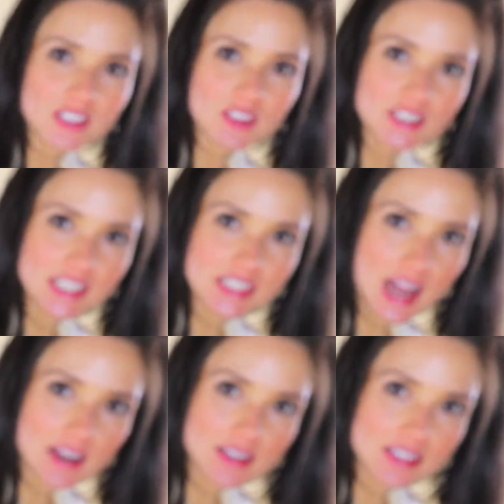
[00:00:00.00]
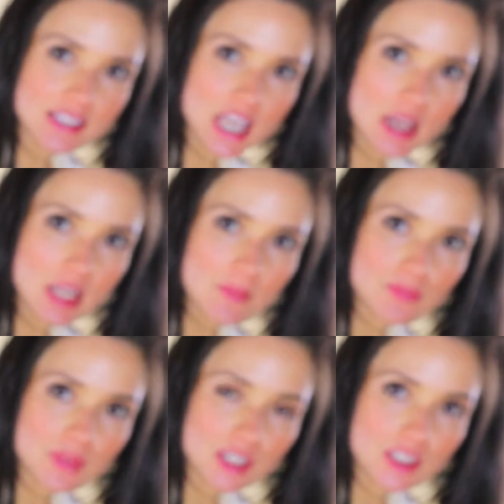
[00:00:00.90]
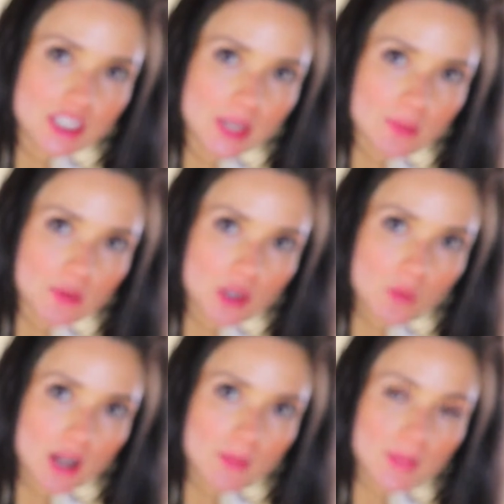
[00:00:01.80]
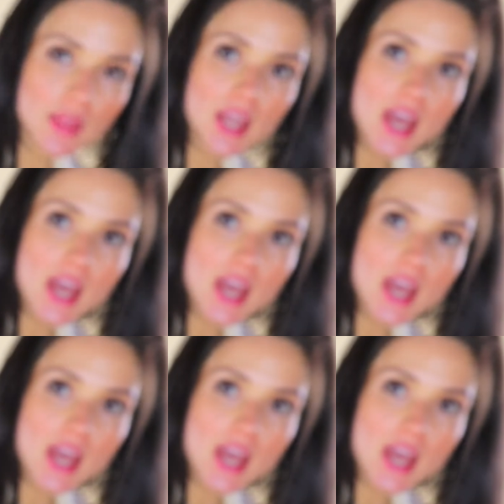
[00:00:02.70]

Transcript: It looks exactly the same, cleans up really well.